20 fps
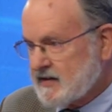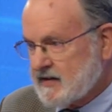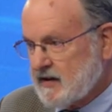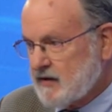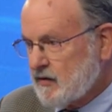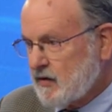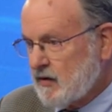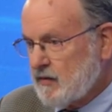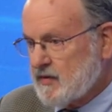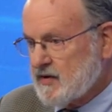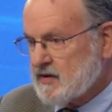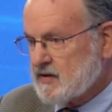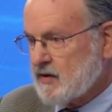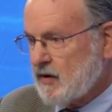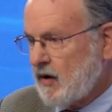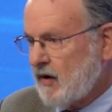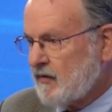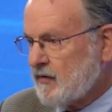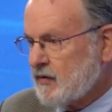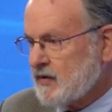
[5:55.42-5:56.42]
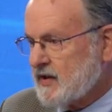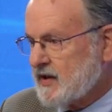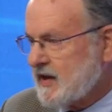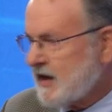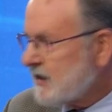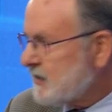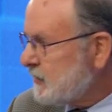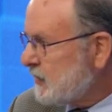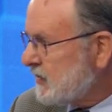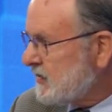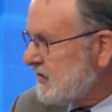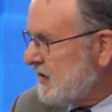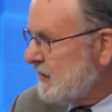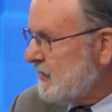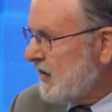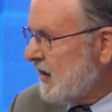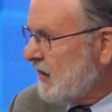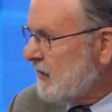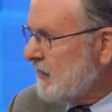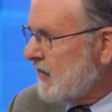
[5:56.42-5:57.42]
syndrome is often what the textbooks say,
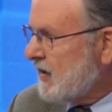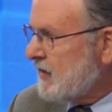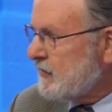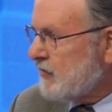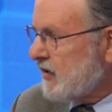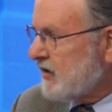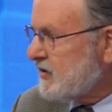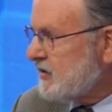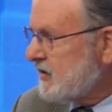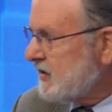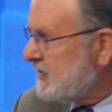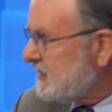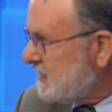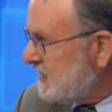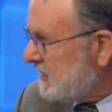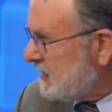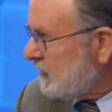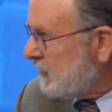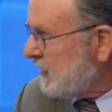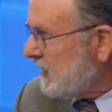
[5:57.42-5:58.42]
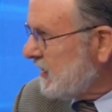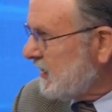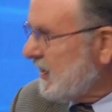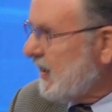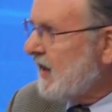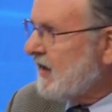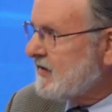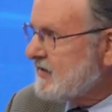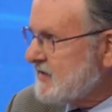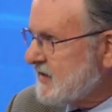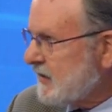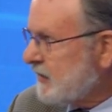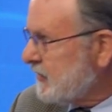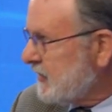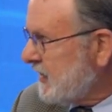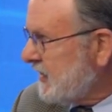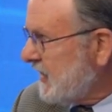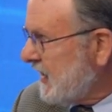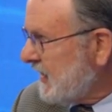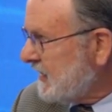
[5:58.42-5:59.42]
but I, my impression is that they're really a lot sicker
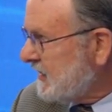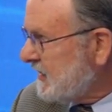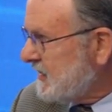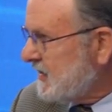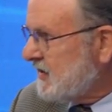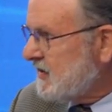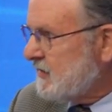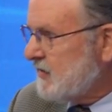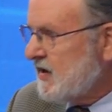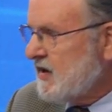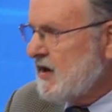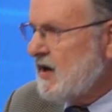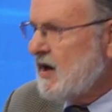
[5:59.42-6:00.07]
than that. They tend to be